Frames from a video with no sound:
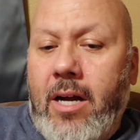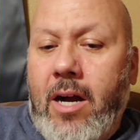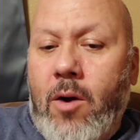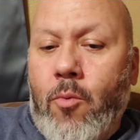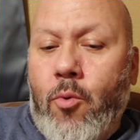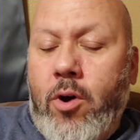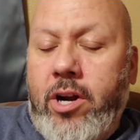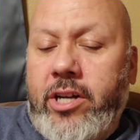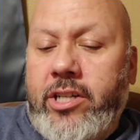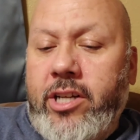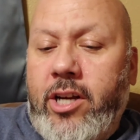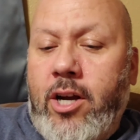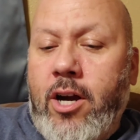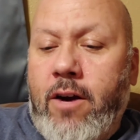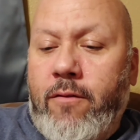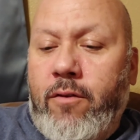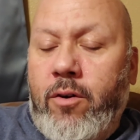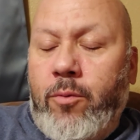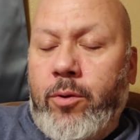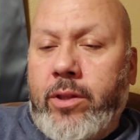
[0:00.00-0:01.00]
I wanted to
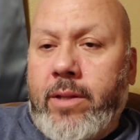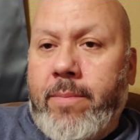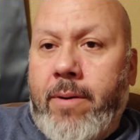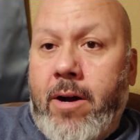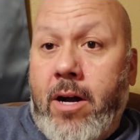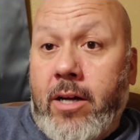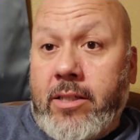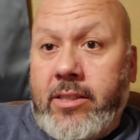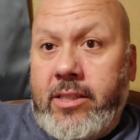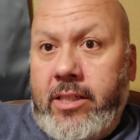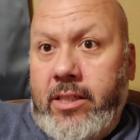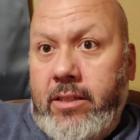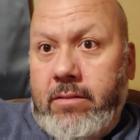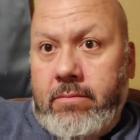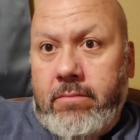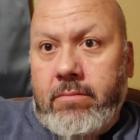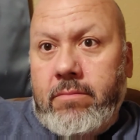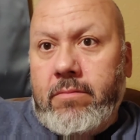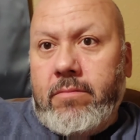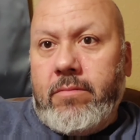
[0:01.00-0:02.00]
cover it with
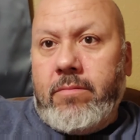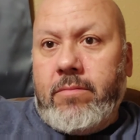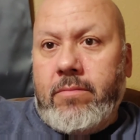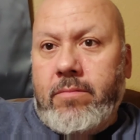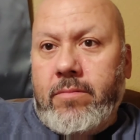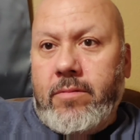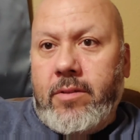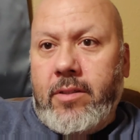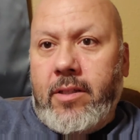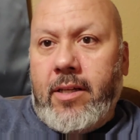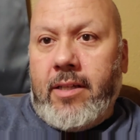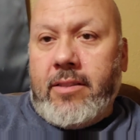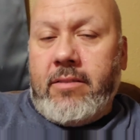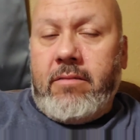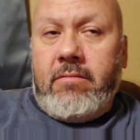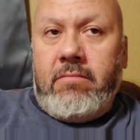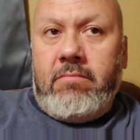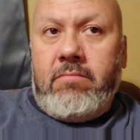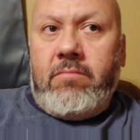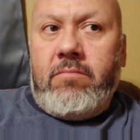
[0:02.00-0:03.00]
epoxy, as